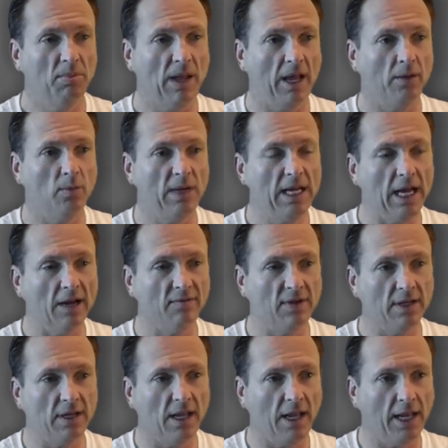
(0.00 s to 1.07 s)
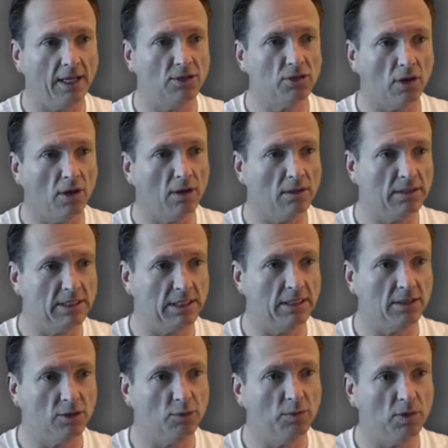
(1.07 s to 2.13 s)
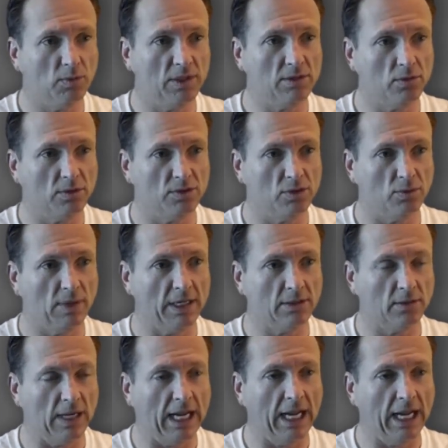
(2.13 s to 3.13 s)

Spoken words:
and we have an HRD, Human Resource Director,